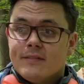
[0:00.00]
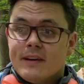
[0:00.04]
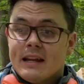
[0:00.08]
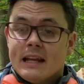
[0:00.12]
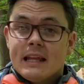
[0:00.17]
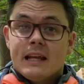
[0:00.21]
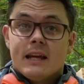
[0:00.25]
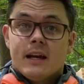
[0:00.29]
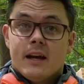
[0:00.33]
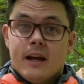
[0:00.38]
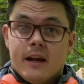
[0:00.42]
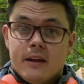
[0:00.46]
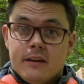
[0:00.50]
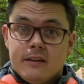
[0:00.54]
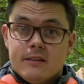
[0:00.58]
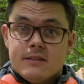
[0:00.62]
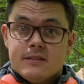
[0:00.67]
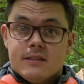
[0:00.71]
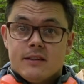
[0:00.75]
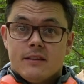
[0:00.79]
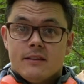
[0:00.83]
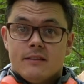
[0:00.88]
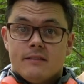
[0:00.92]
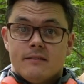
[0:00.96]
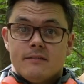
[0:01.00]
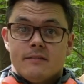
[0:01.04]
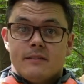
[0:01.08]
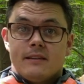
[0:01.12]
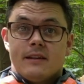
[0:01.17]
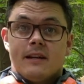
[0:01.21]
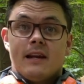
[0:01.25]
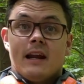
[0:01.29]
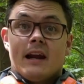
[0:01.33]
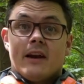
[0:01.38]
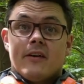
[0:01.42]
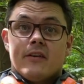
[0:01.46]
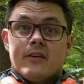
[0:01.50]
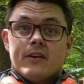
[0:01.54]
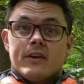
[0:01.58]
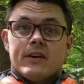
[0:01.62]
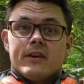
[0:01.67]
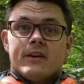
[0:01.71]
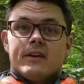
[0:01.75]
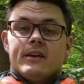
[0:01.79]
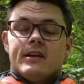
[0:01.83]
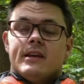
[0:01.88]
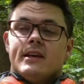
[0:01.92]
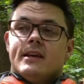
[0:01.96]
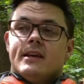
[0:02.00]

Valley Gardens in Harrogate.